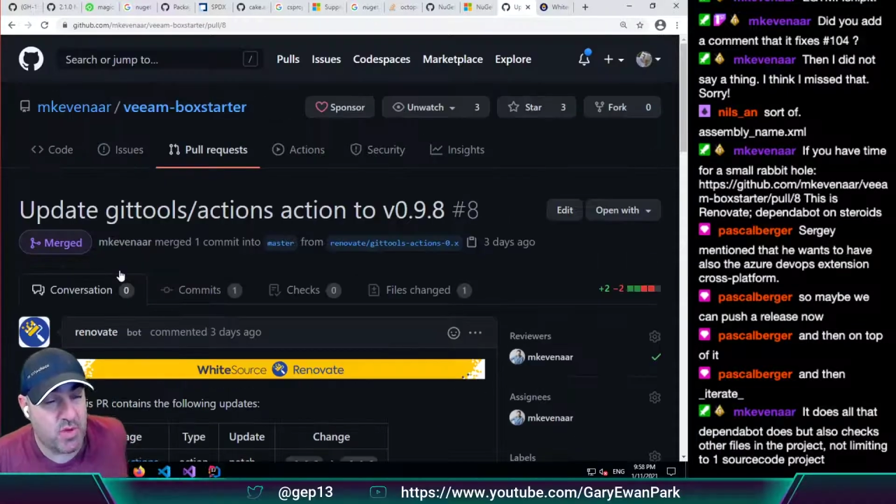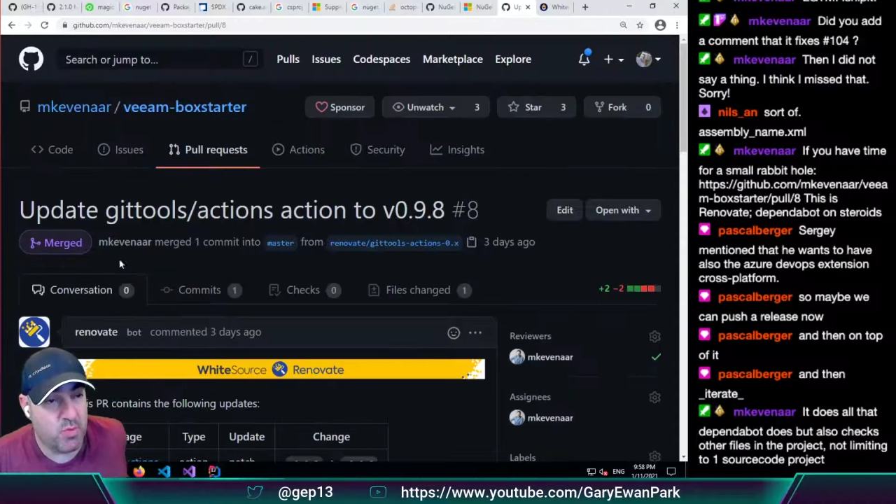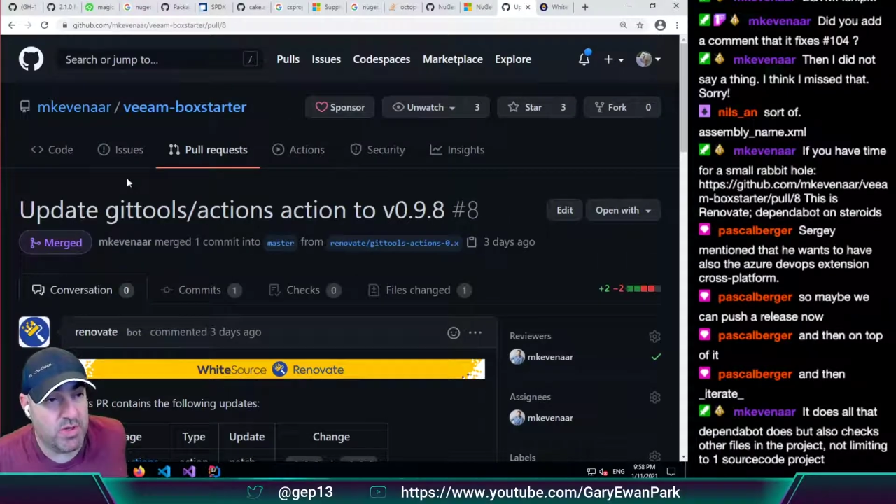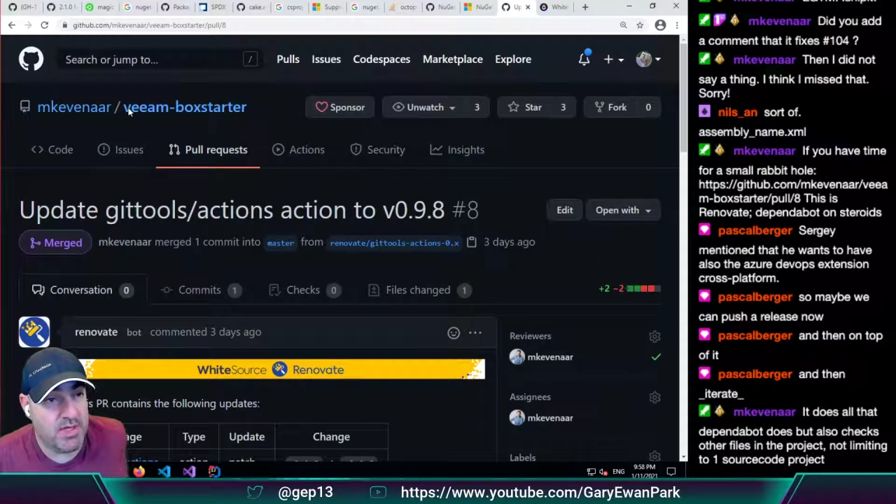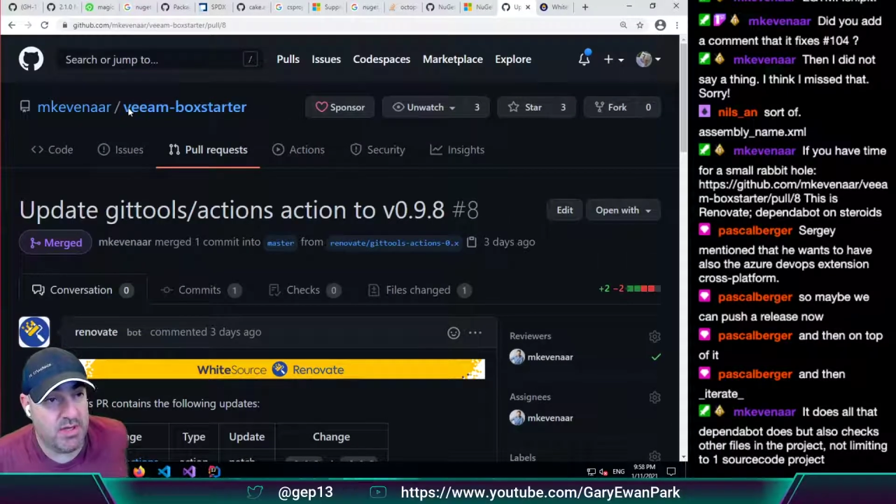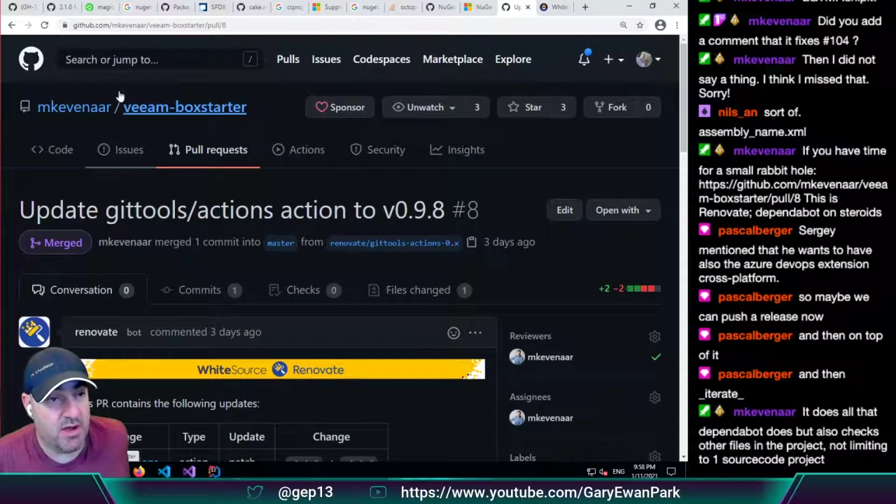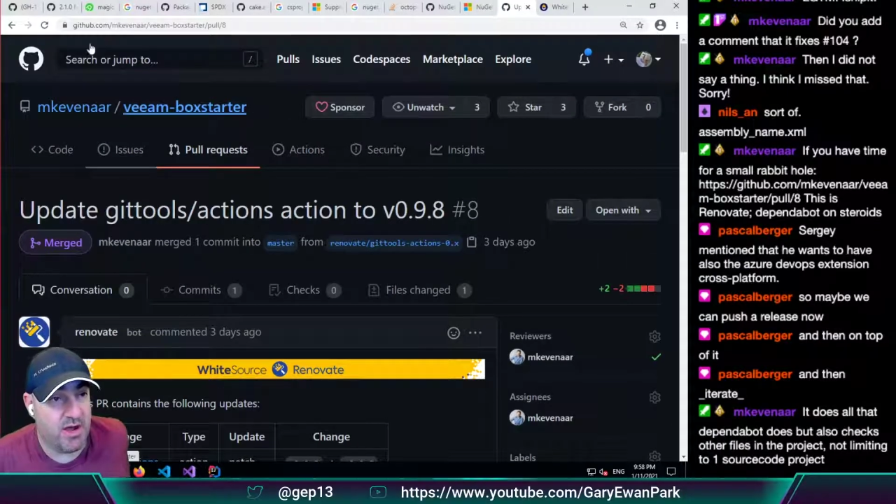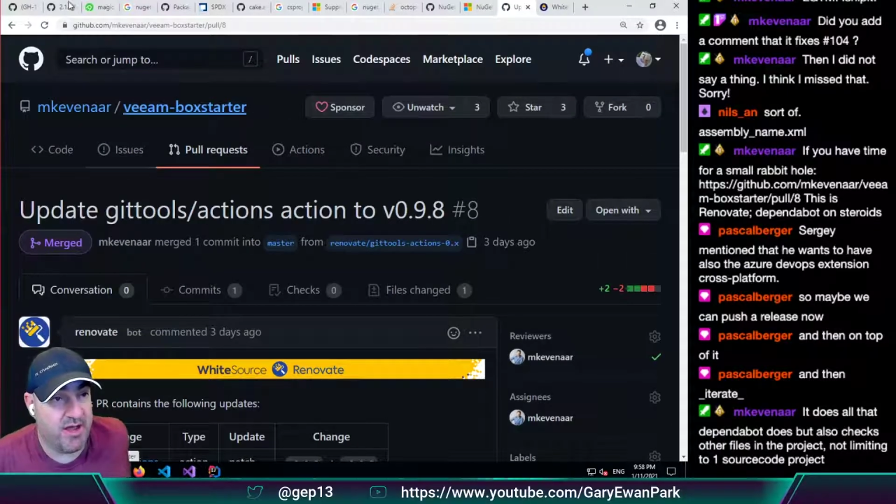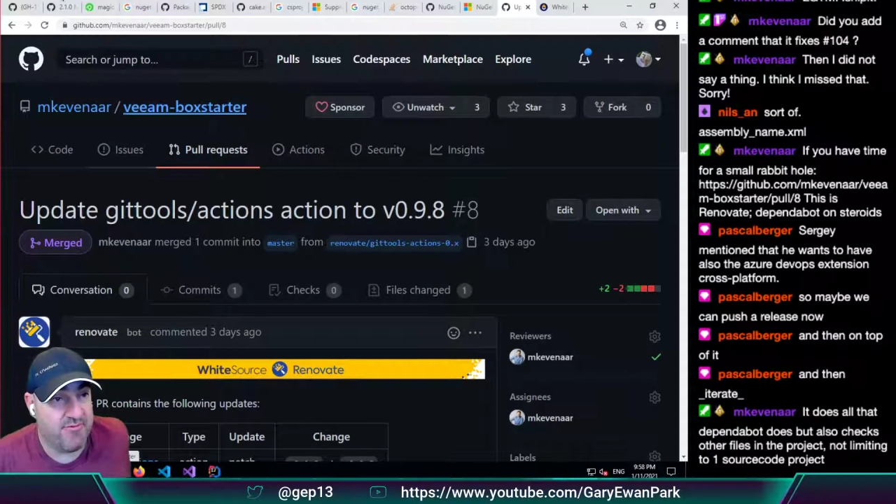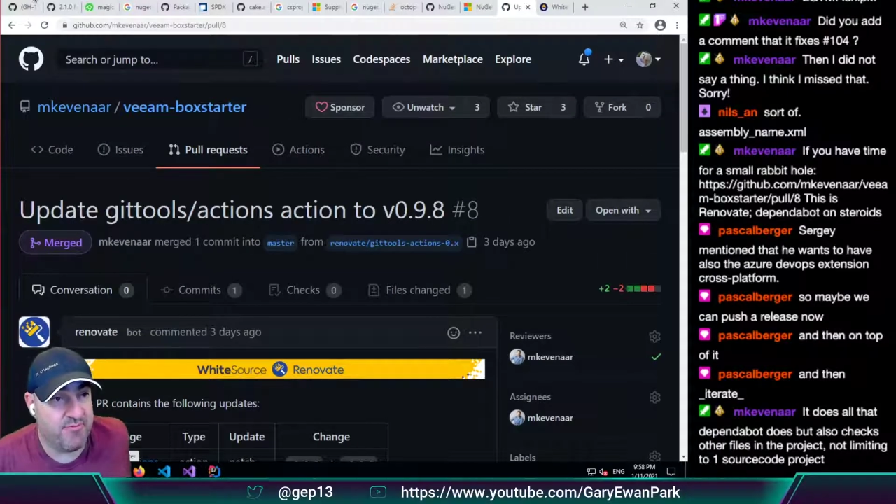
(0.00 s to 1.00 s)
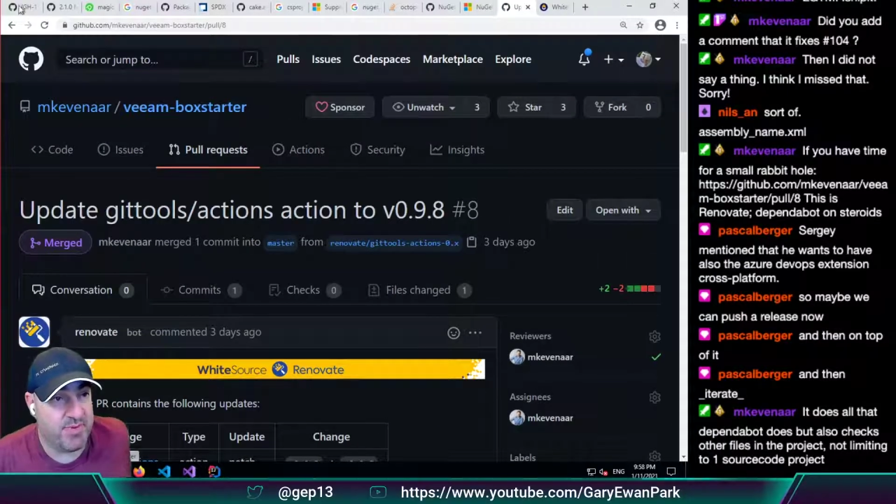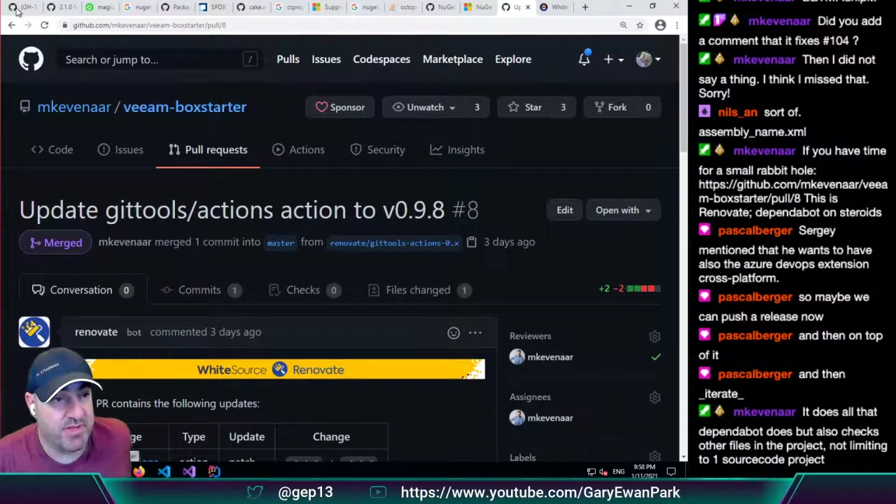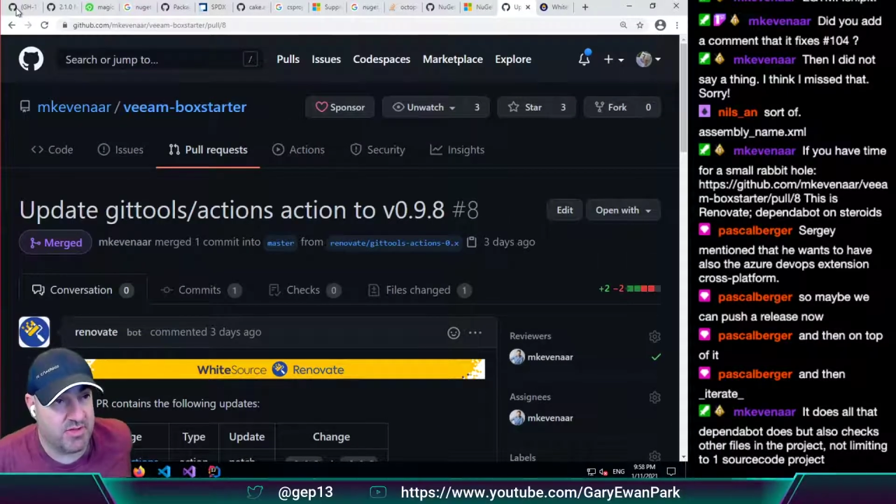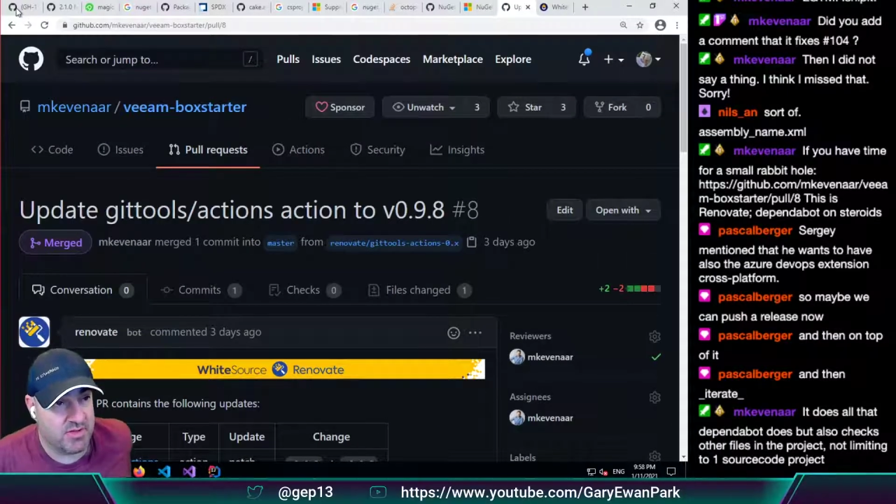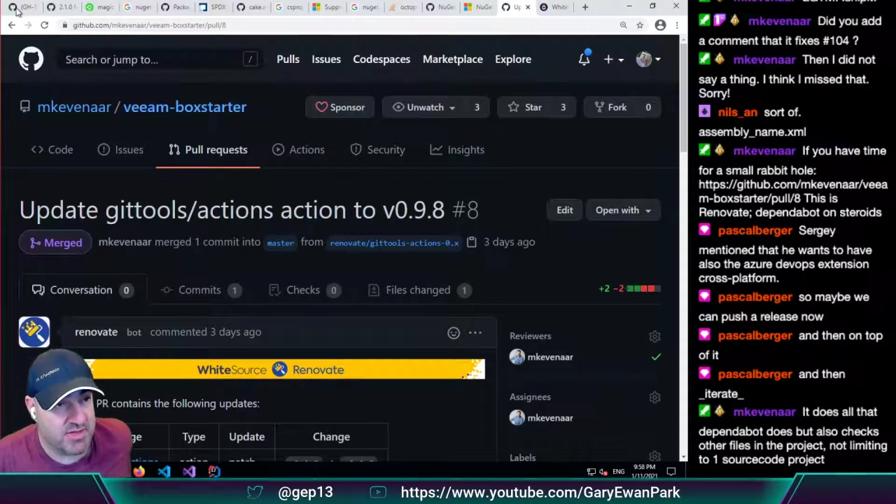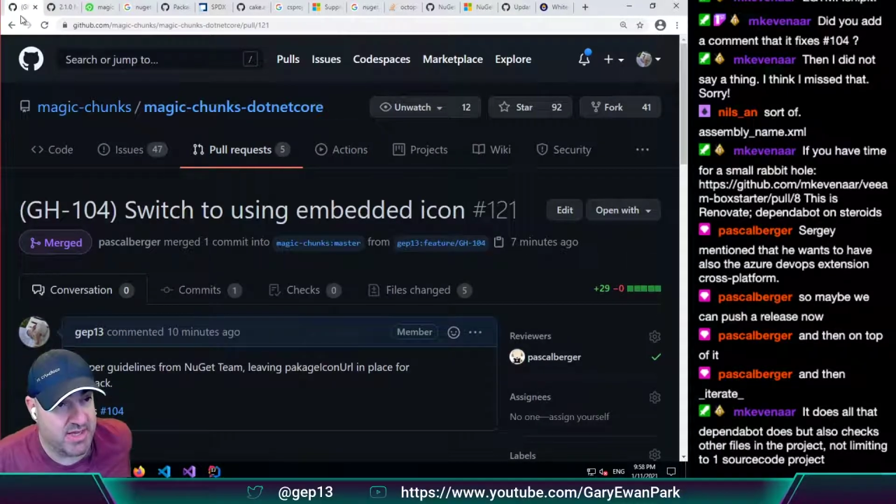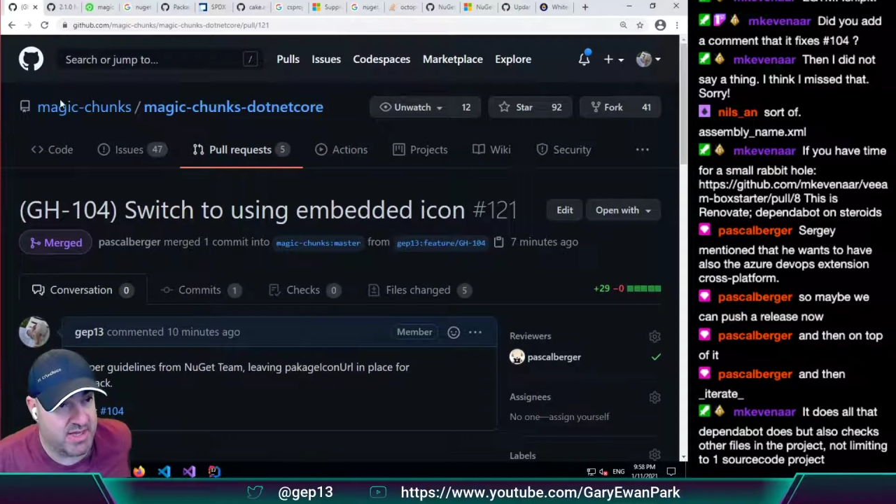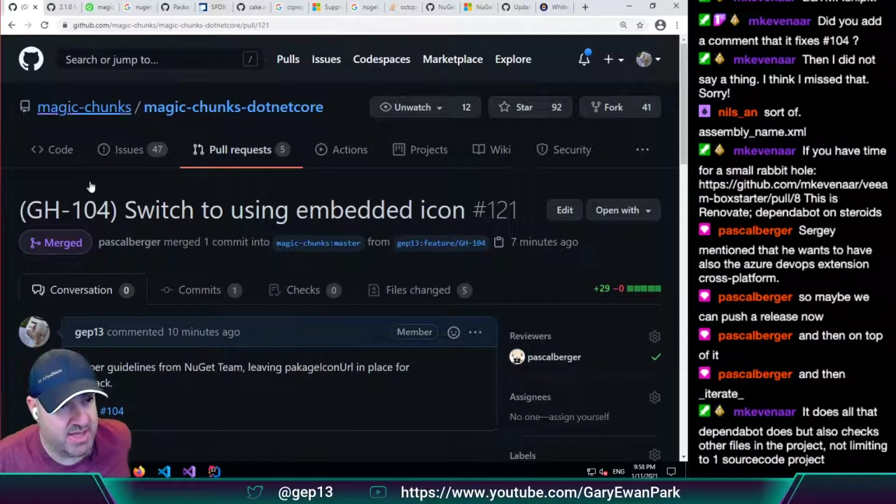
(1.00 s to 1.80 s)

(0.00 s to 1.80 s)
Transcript: we have been looking